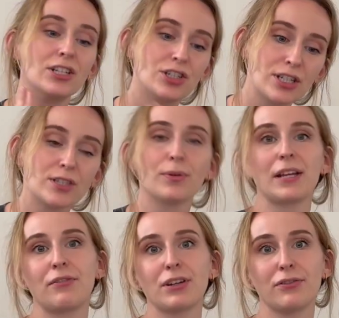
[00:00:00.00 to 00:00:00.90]
just
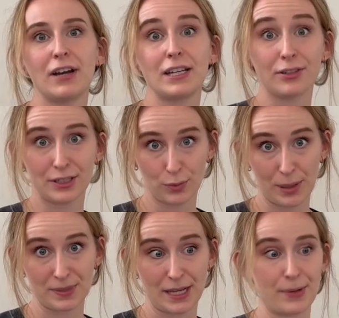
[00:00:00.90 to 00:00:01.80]
whatever you find on this
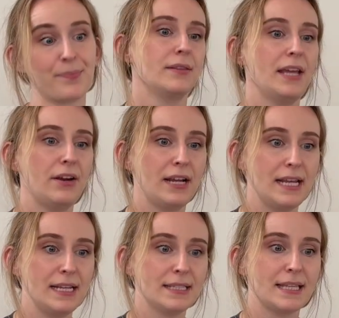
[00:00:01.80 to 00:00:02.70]
website. There
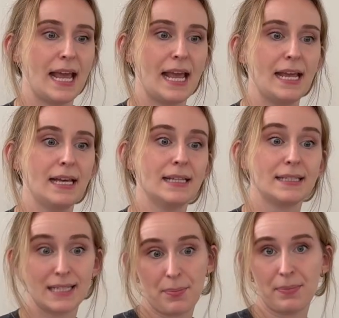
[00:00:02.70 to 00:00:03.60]
is a
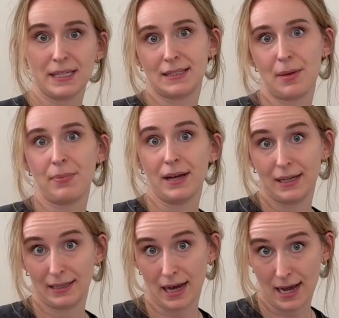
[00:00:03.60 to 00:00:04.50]
step-by-step
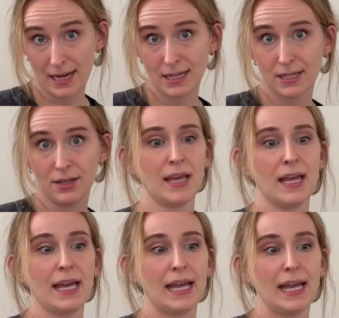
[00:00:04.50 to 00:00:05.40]
guide.
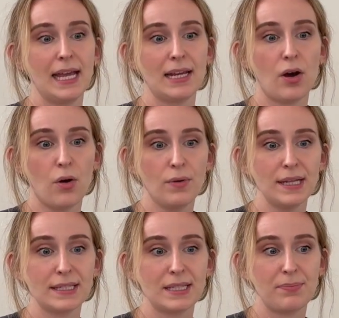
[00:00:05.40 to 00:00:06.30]
It
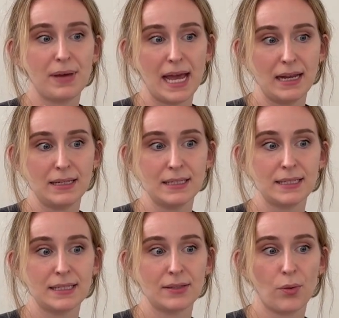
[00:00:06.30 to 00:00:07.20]
always
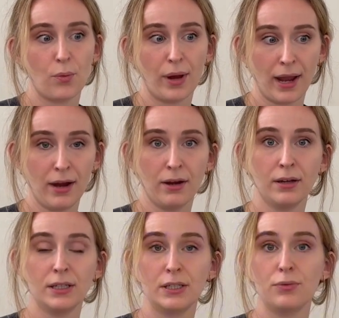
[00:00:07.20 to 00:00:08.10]
depends where
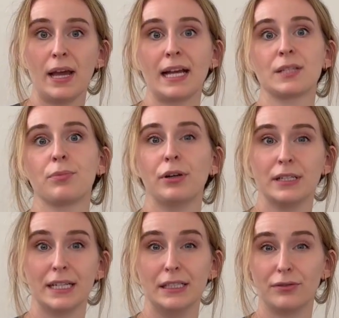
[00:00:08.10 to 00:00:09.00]
you export
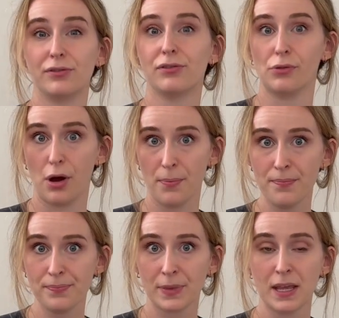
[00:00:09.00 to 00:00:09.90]
it from.